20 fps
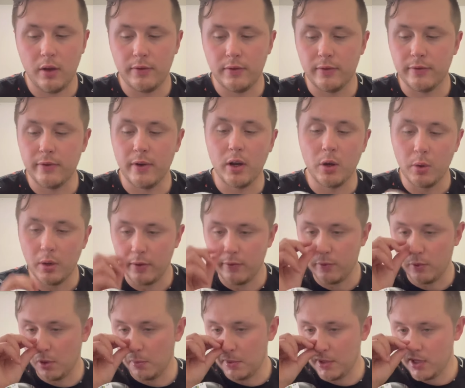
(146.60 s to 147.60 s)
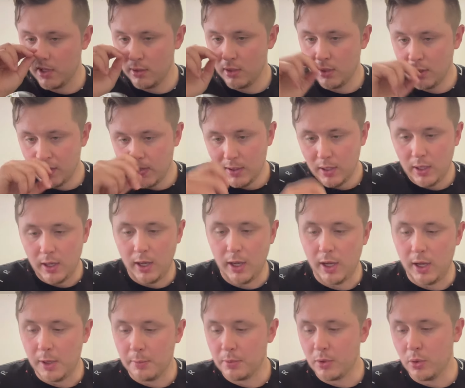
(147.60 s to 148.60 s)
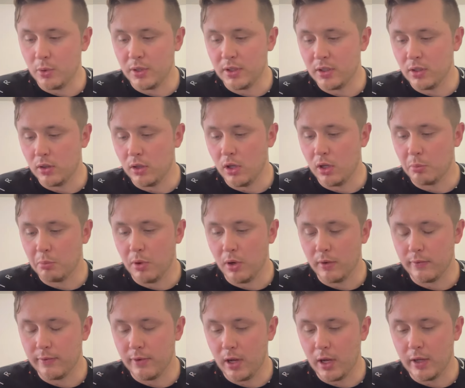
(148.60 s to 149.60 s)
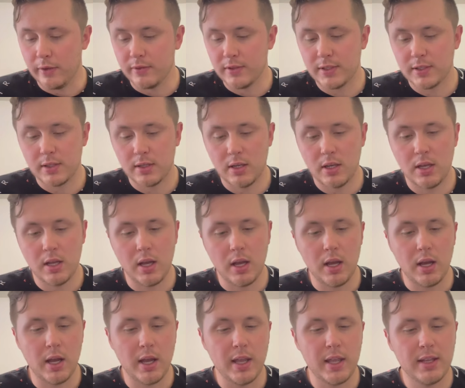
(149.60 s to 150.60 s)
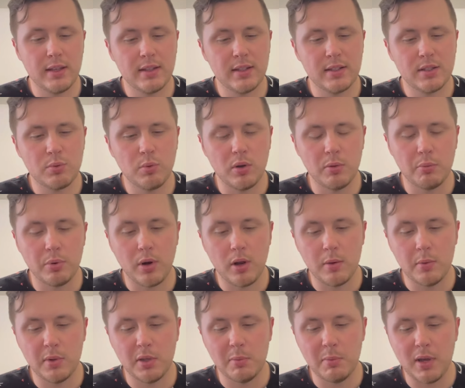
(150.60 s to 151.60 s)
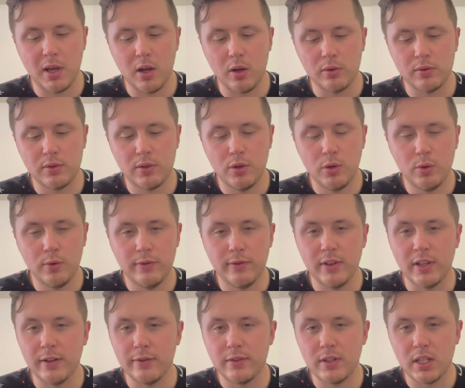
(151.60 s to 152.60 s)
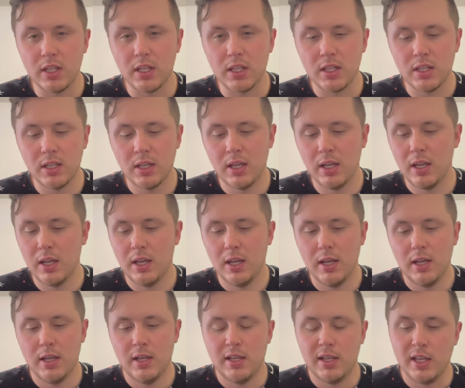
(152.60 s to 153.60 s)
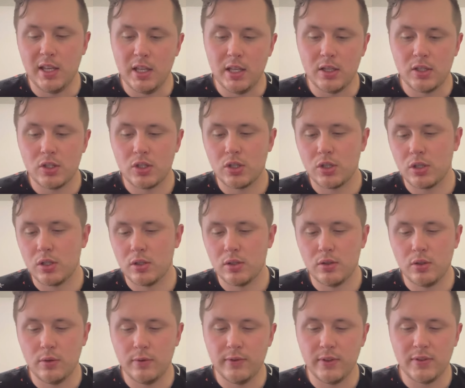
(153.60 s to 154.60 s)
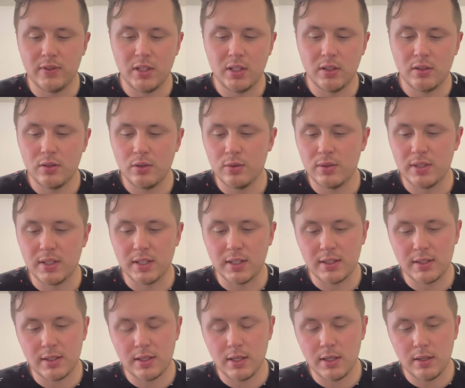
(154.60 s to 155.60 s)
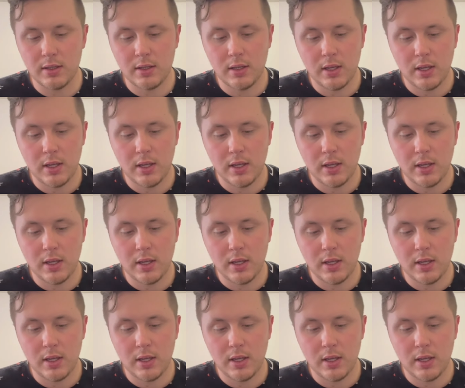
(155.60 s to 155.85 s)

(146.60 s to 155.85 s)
fairway for me, going into long par fives. I hit this one probably about 250 ish, 250 to 260.